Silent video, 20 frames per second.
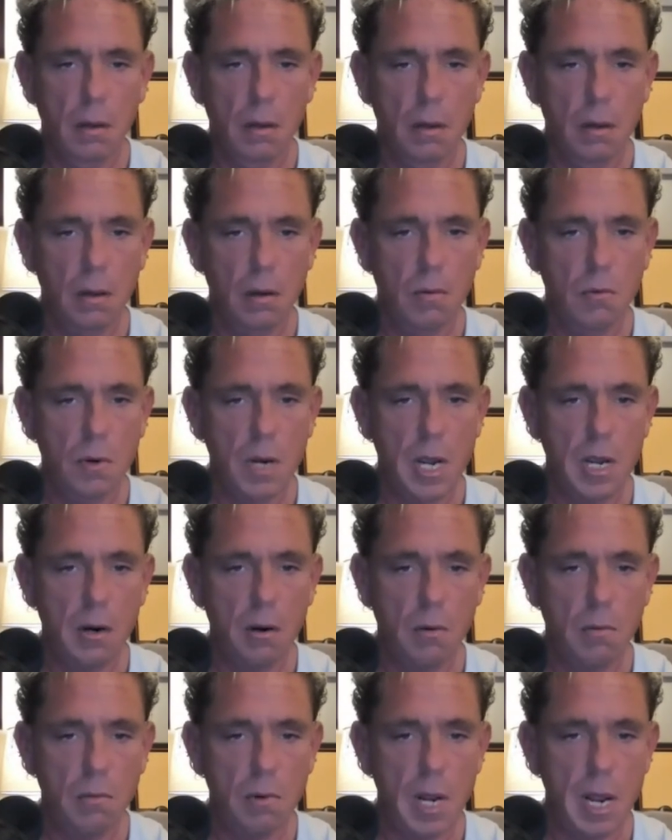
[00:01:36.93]
All
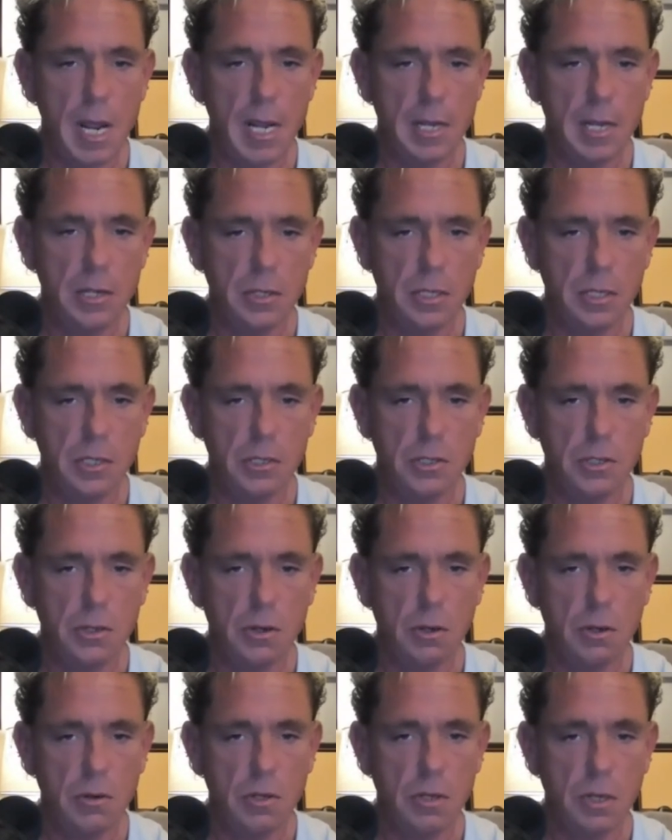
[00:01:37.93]
right. So let's
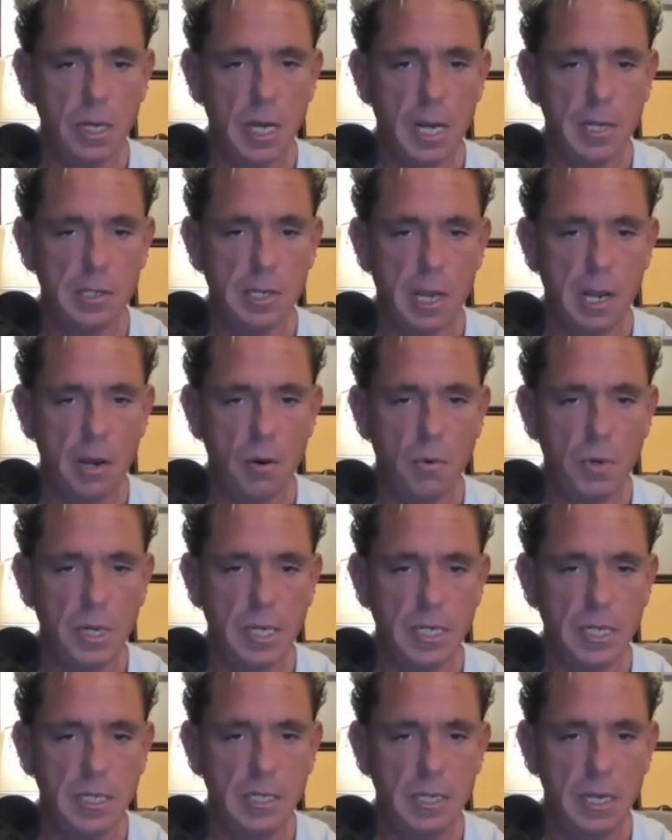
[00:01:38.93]
show you guys how
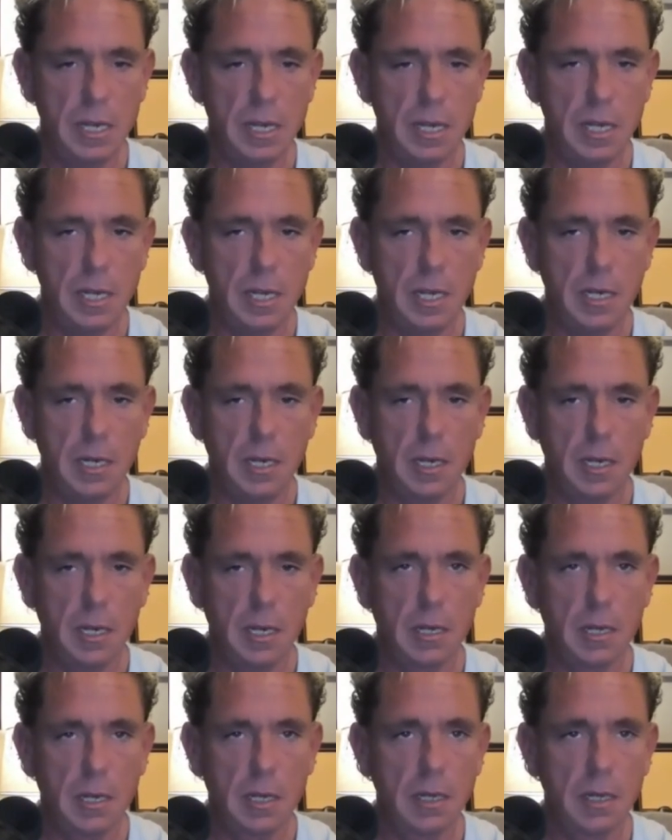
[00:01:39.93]
we did.
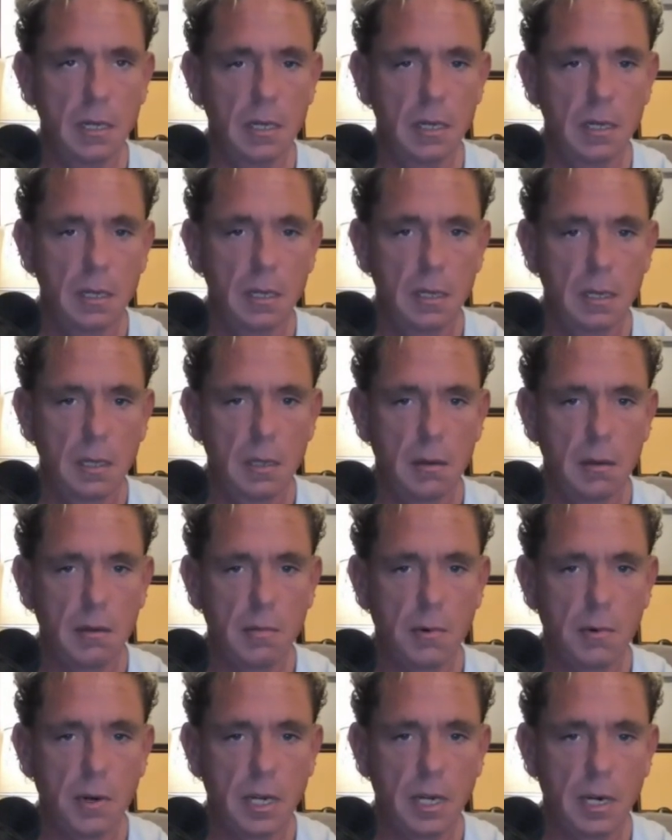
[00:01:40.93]
I'll
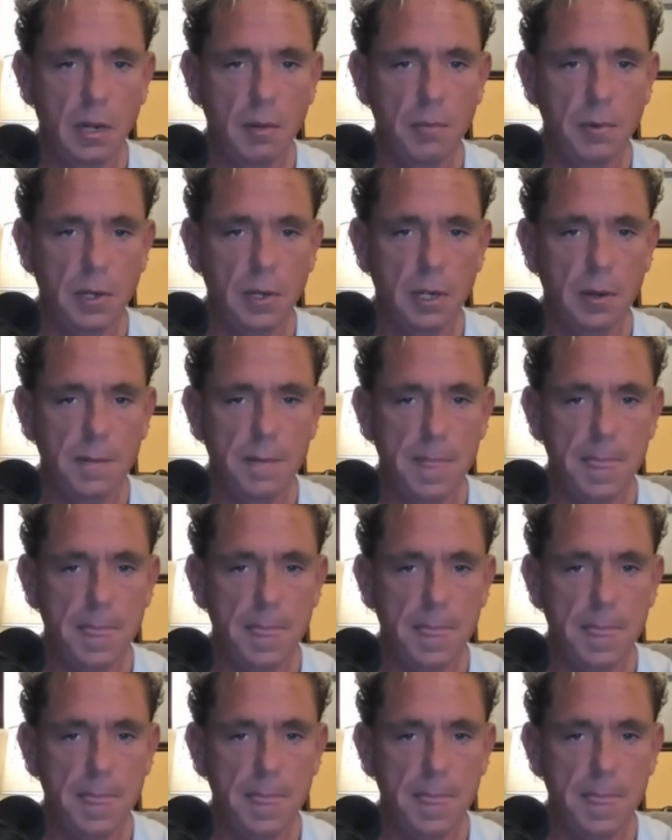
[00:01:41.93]
bring it up here.